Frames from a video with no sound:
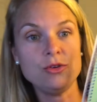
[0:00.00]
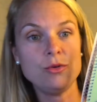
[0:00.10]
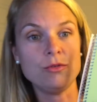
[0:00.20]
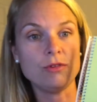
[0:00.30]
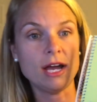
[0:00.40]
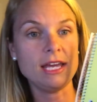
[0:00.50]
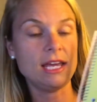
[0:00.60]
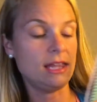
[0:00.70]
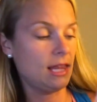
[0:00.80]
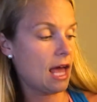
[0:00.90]
You, right,
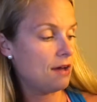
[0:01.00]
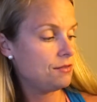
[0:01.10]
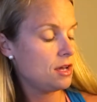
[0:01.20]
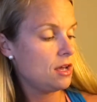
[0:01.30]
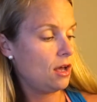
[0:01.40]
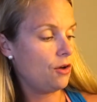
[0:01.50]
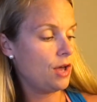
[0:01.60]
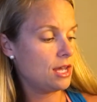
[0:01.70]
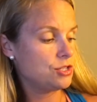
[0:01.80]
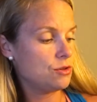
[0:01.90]
and left.
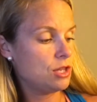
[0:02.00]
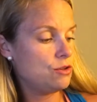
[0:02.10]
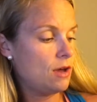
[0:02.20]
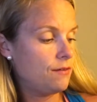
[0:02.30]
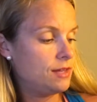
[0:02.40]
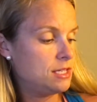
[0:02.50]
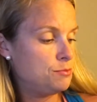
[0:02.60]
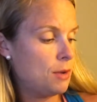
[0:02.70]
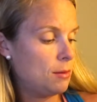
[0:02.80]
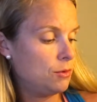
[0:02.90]
Okay, so then you have these
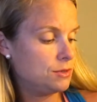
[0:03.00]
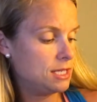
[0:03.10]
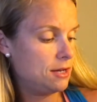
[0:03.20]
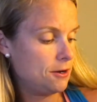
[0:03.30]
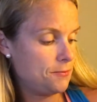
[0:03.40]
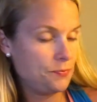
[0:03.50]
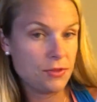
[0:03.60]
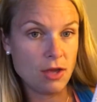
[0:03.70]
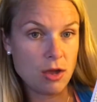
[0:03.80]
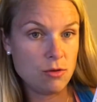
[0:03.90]
bubbles here,
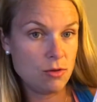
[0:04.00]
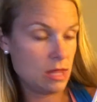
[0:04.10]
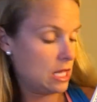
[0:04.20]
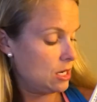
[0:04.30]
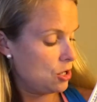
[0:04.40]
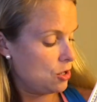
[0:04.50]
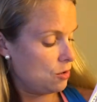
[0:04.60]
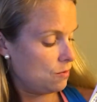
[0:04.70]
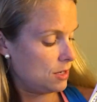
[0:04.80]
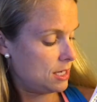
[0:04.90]
okay? And then
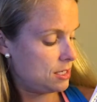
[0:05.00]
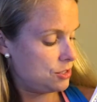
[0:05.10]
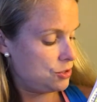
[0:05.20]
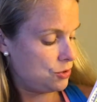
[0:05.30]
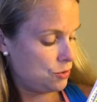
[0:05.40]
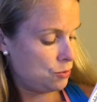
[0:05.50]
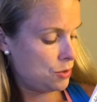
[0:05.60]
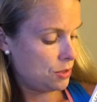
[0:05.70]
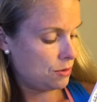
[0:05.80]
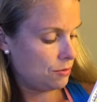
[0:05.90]
one, two,
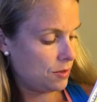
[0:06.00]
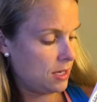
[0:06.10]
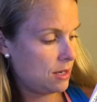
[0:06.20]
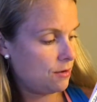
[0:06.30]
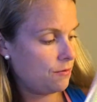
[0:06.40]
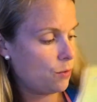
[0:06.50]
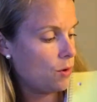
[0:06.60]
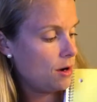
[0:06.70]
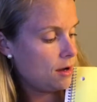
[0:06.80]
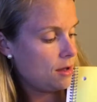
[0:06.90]
three,
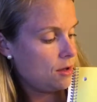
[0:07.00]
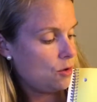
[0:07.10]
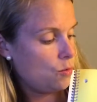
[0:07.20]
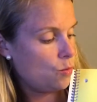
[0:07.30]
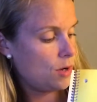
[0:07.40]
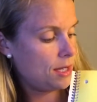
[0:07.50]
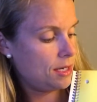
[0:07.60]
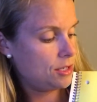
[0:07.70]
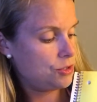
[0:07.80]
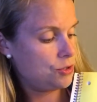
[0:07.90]
four.
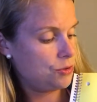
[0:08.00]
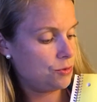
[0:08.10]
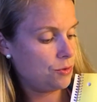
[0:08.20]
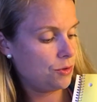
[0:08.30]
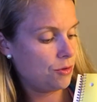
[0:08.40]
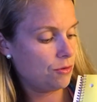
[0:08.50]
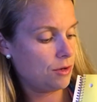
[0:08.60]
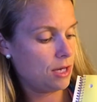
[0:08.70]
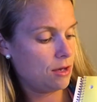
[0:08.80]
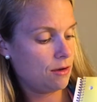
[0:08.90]
One, two,
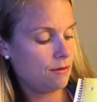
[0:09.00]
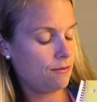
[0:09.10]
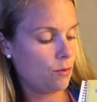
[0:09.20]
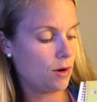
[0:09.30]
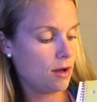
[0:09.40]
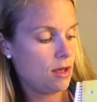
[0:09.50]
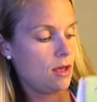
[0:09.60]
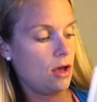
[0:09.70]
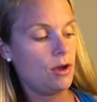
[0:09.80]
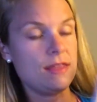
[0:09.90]
three, four.
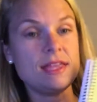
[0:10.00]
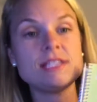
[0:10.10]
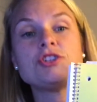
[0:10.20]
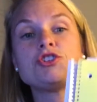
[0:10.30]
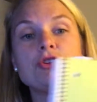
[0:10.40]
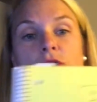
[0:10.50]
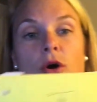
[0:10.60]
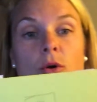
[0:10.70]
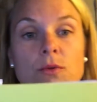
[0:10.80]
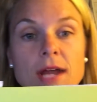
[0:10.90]
Okay, this is your
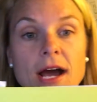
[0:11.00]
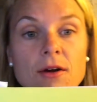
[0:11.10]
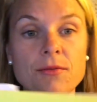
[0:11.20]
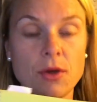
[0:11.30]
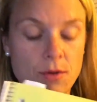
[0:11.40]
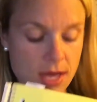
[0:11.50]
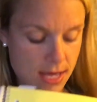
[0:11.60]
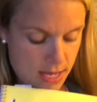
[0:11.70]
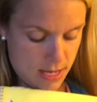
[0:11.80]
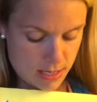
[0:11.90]
goal now,
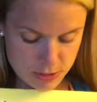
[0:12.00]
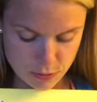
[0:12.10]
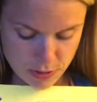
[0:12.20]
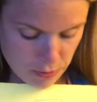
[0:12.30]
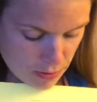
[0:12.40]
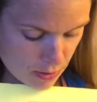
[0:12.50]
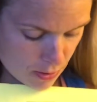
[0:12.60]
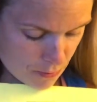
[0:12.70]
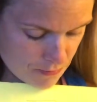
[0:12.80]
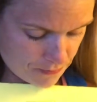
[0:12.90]
okay? So here you
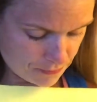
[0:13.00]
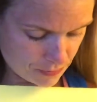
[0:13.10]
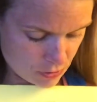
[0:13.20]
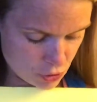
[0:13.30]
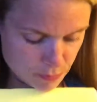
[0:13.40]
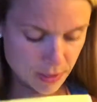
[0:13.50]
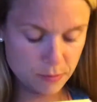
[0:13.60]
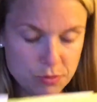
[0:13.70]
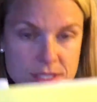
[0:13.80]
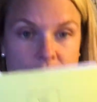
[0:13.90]
go. Here's your
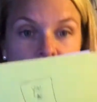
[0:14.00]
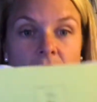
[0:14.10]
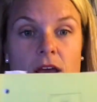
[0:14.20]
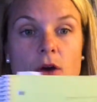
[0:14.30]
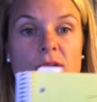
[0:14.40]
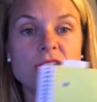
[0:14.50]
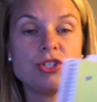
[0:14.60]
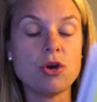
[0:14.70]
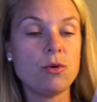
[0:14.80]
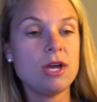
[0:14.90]
bubbles. Okay,
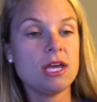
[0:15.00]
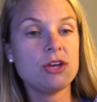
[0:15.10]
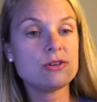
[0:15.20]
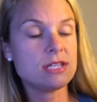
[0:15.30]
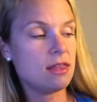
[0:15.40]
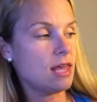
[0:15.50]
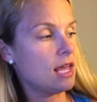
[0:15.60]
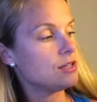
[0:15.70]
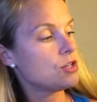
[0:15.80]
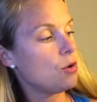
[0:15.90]
so here's the
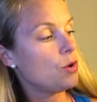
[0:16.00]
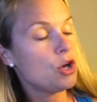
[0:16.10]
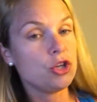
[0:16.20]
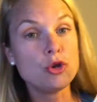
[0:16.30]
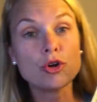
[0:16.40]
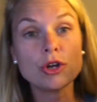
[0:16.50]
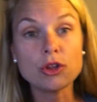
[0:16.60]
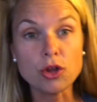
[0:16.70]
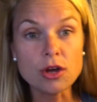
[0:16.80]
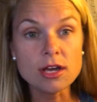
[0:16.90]
thing. So you're
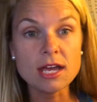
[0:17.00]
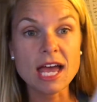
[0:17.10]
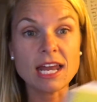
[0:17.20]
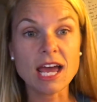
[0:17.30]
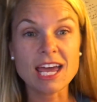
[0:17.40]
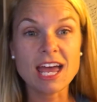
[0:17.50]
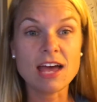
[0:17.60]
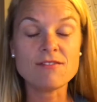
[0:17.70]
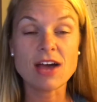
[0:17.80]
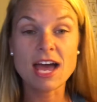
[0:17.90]
gonna look, and I
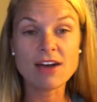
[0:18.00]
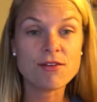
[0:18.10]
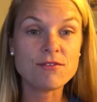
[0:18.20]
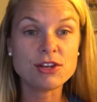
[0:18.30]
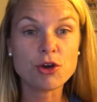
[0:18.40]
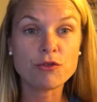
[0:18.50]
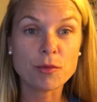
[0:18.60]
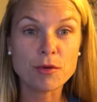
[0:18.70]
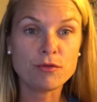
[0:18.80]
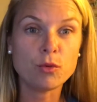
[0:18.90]
have I have a video
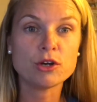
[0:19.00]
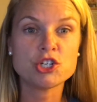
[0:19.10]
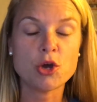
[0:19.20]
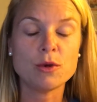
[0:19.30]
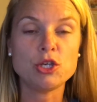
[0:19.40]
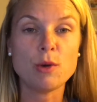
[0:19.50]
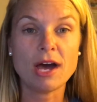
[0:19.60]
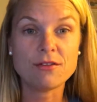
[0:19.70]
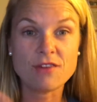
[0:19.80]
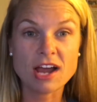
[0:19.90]
from before showing you
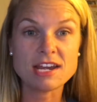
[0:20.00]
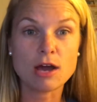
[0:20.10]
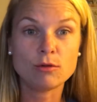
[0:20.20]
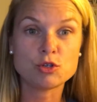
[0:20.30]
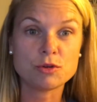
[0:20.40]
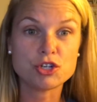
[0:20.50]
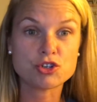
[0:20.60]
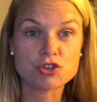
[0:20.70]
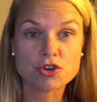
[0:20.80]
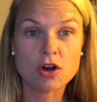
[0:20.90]
how to find out which one is
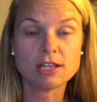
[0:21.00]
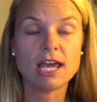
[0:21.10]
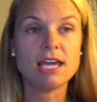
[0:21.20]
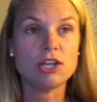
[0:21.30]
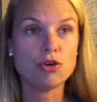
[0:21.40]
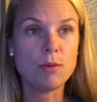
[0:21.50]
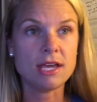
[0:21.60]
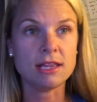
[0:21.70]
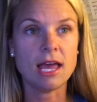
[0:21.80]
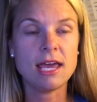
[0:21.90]
your strong leg and your
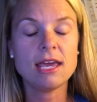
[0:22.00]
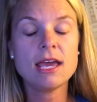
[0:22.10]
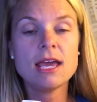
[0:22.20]
weak leg.